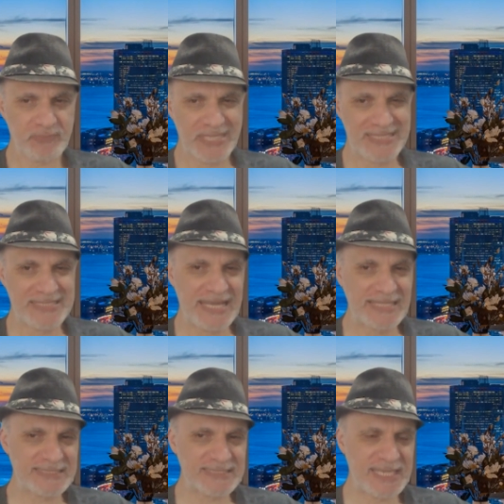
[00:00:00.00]
in
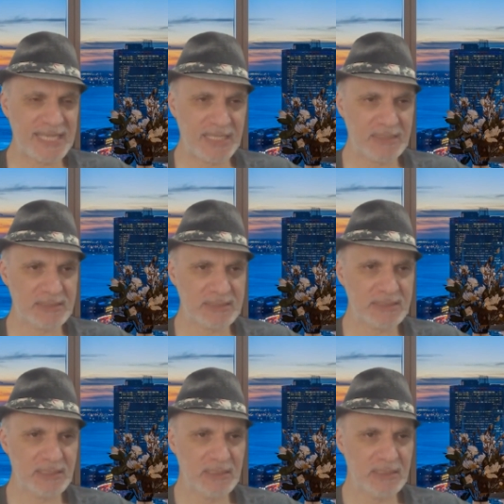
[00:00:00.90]
that
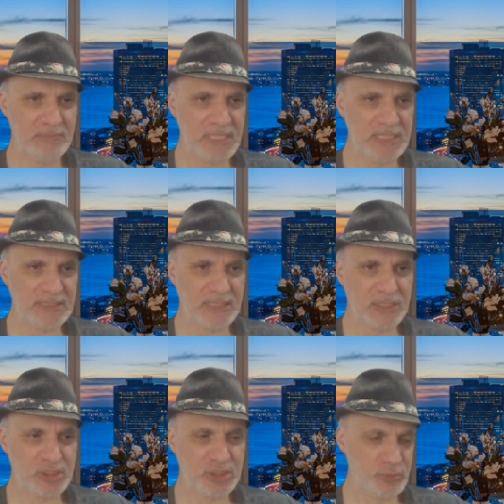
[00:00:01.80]
sense means a
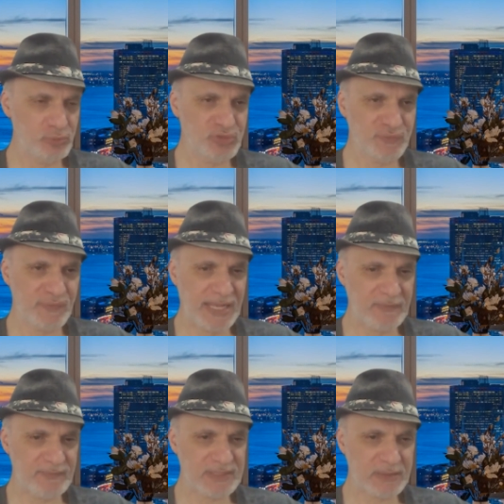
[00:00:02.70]
huge fan
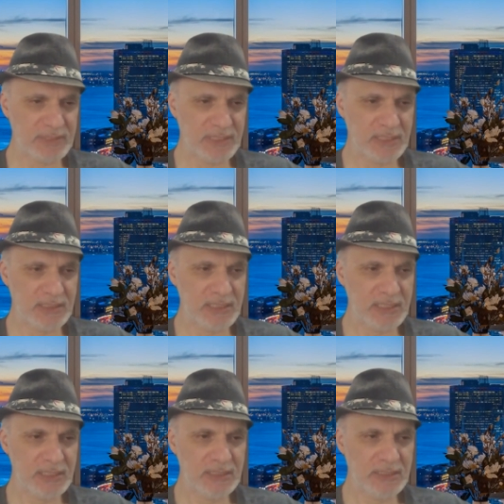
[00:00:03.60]
of something.
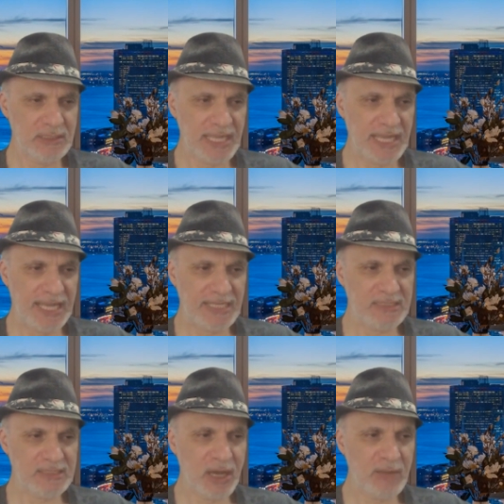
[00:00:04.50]
And
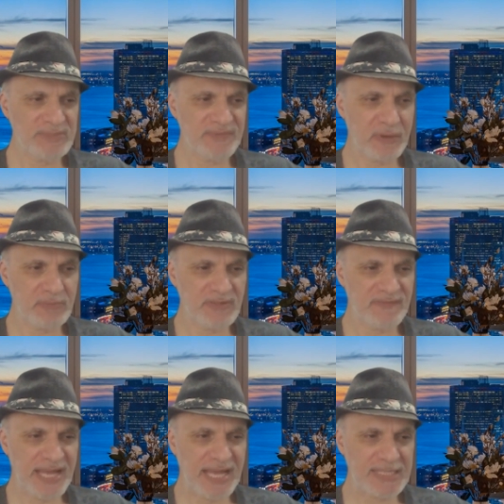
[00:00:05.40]
it comes from the
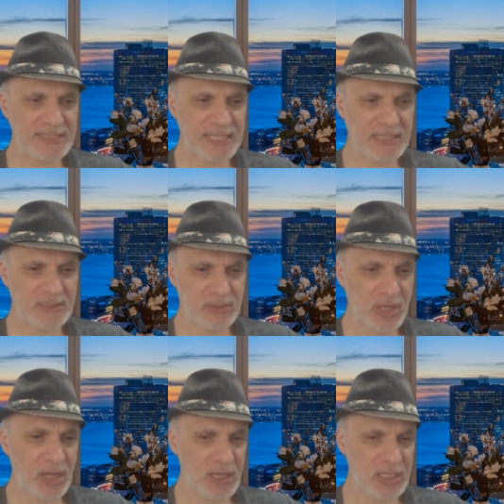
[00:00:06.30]
fact that
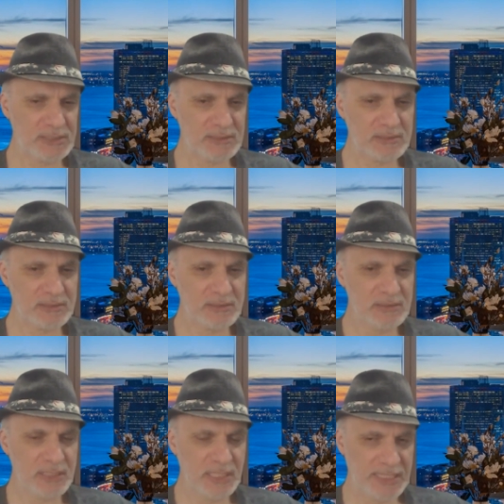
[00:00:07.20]
not
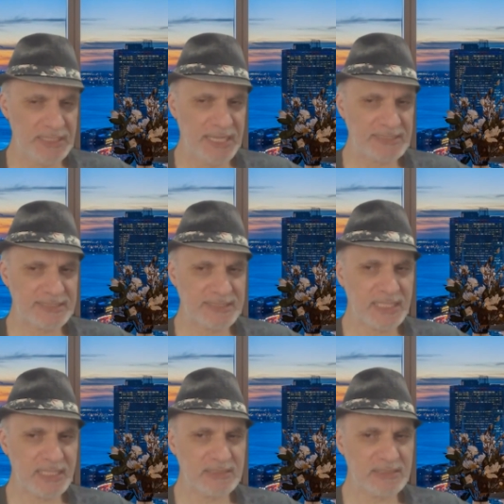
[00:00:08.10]
in that
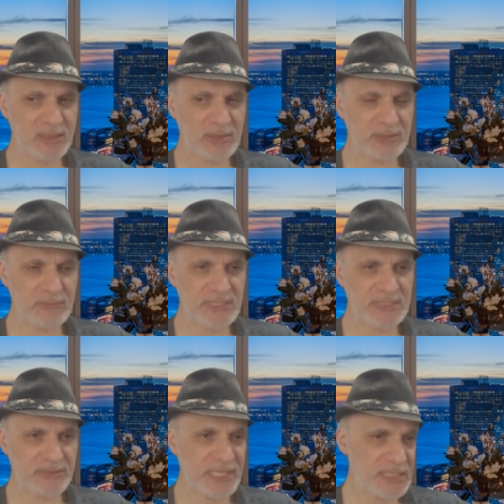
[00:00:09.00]
sense, it also means
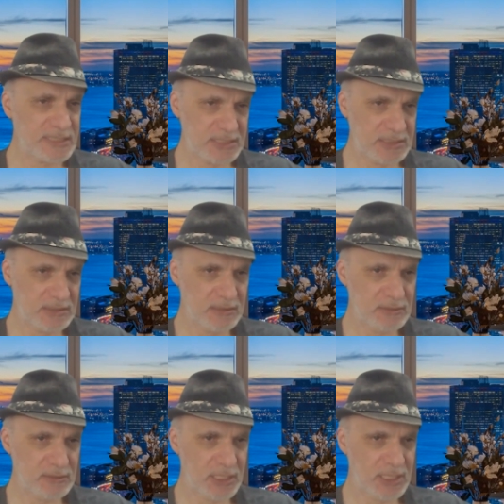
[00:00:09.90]
crazy,
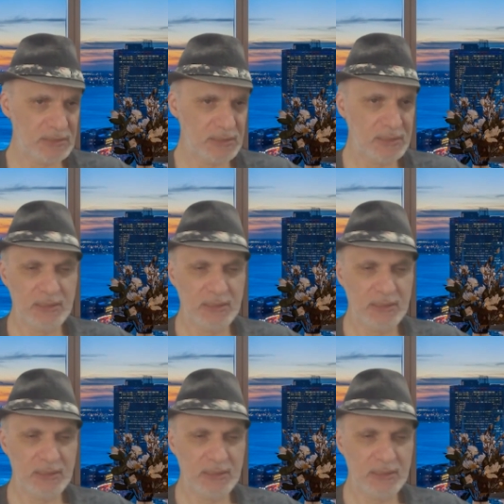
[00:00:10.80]
right?